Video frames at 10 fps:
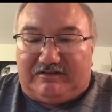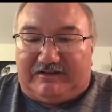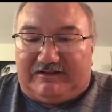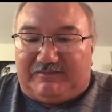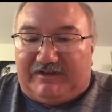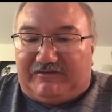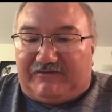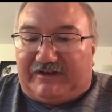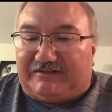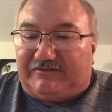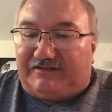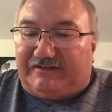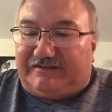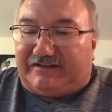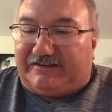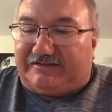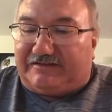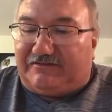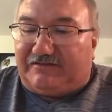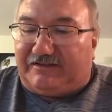let us be effective and
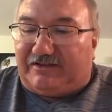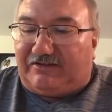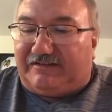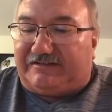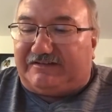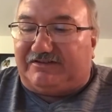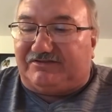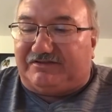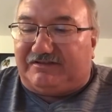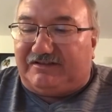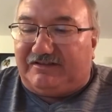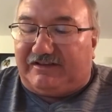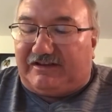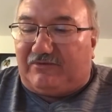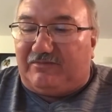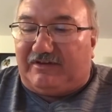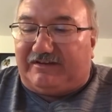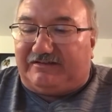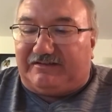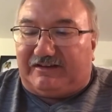decisive in our decisions that we
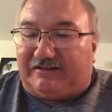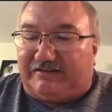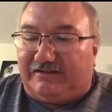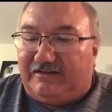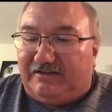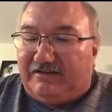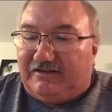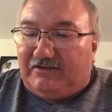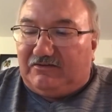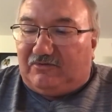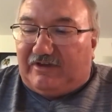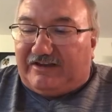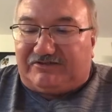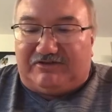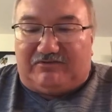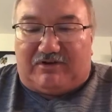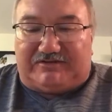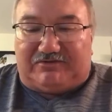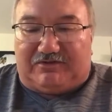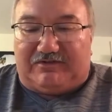make tonight. We ask you to
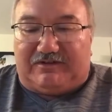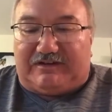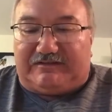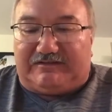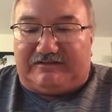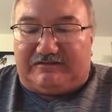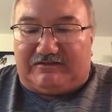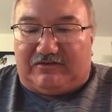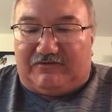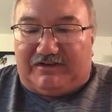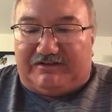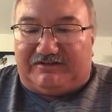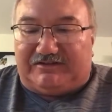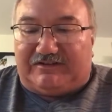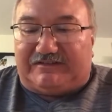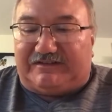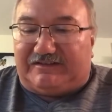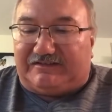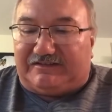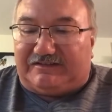watch over us, our village, and our
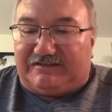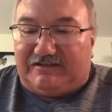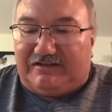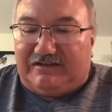citizens.